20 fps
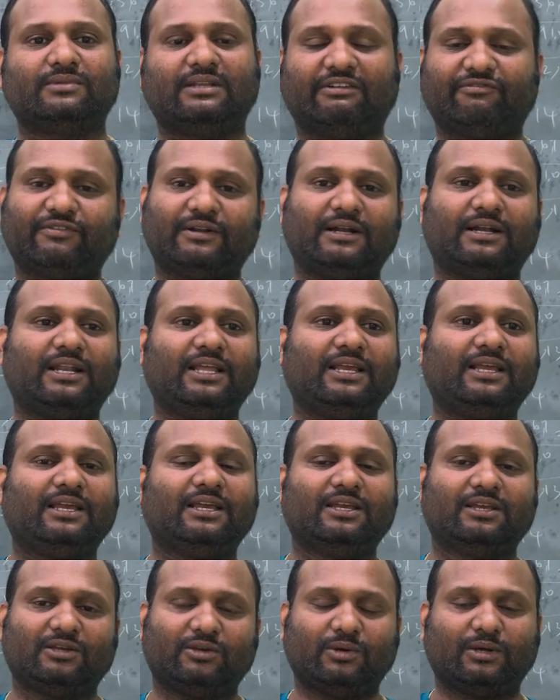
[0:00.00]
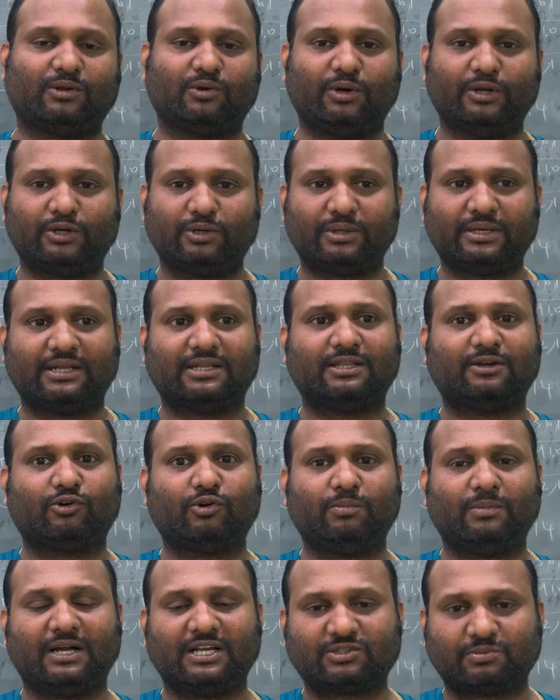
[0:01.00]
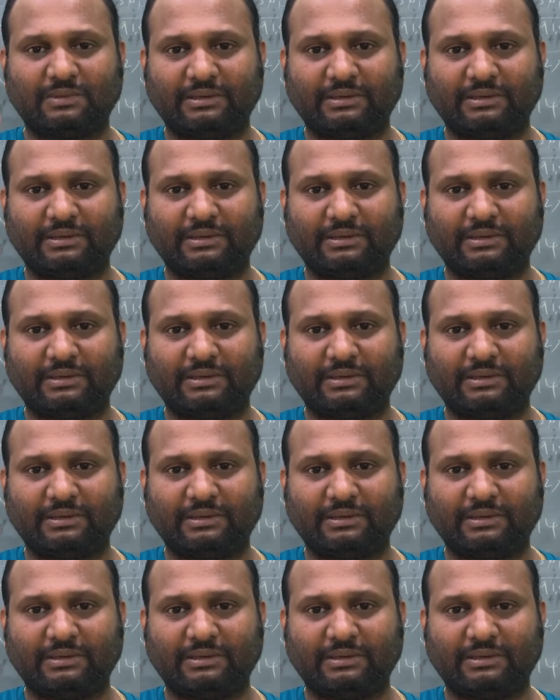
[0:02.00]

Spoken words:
Definitely you are going to get the good marks.